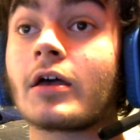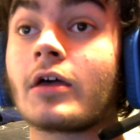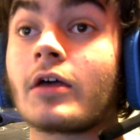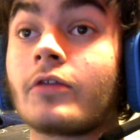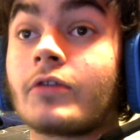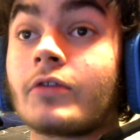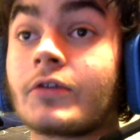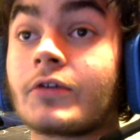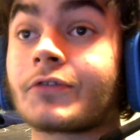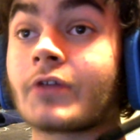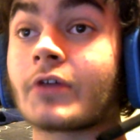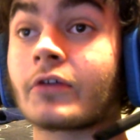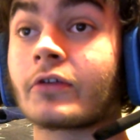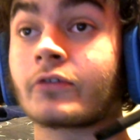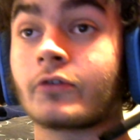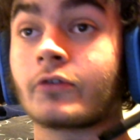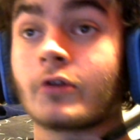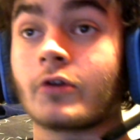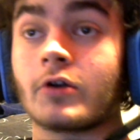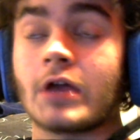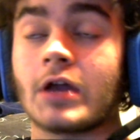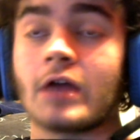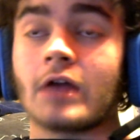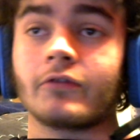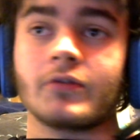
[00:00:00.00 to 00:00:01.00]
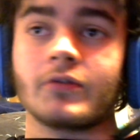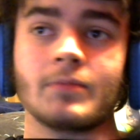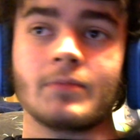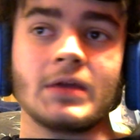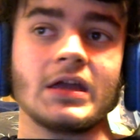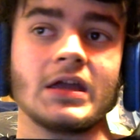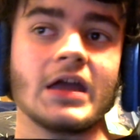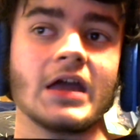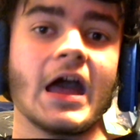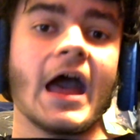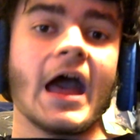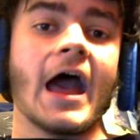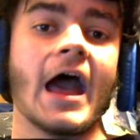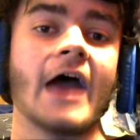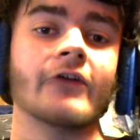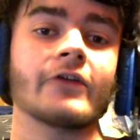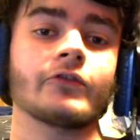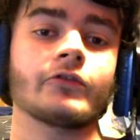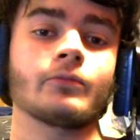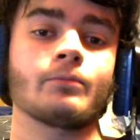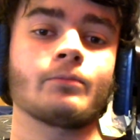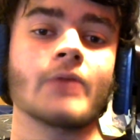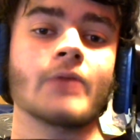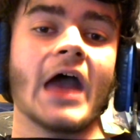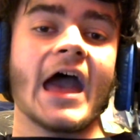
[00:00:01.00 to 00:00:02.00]
this doesn't turn out to be
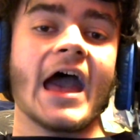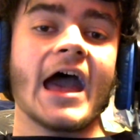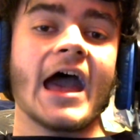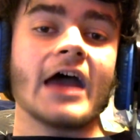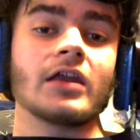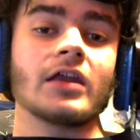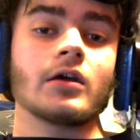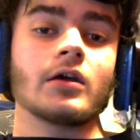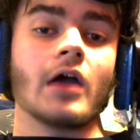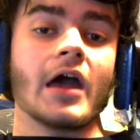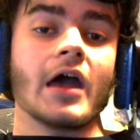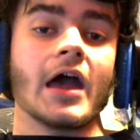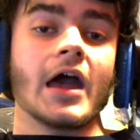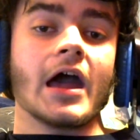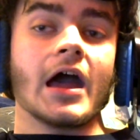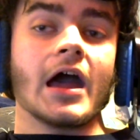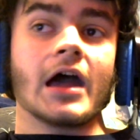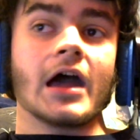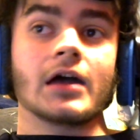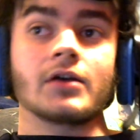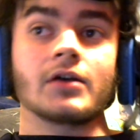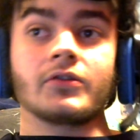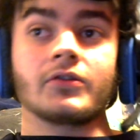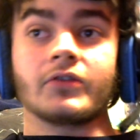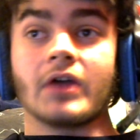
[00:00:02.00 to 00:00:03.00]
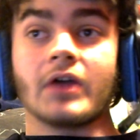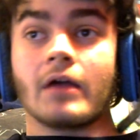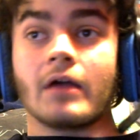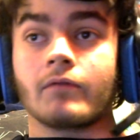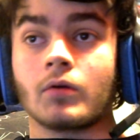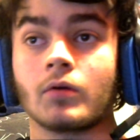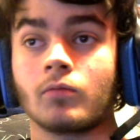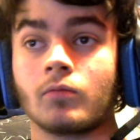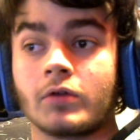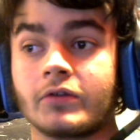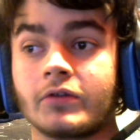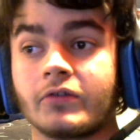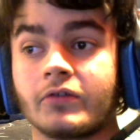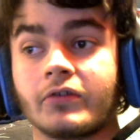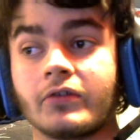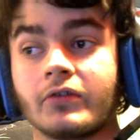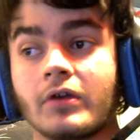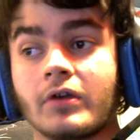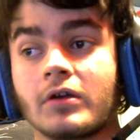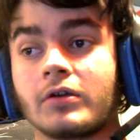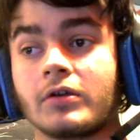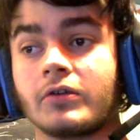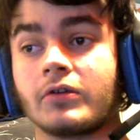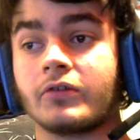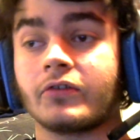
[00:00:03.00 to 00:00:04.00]
as bad as everyone's
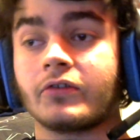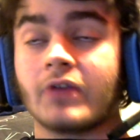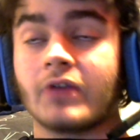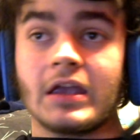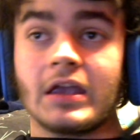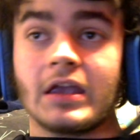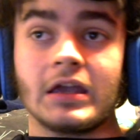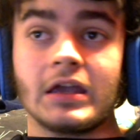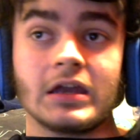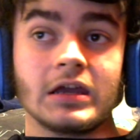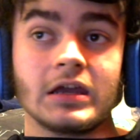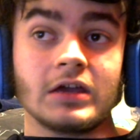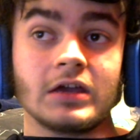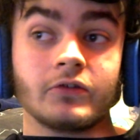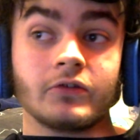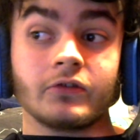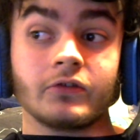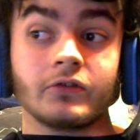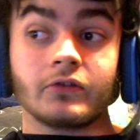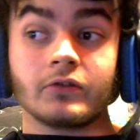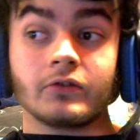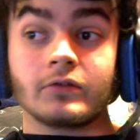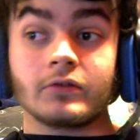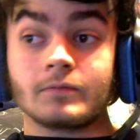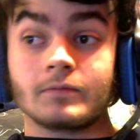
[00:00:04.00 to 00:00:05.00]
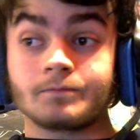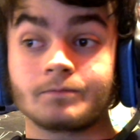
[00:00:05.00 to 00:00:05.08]
saying it is.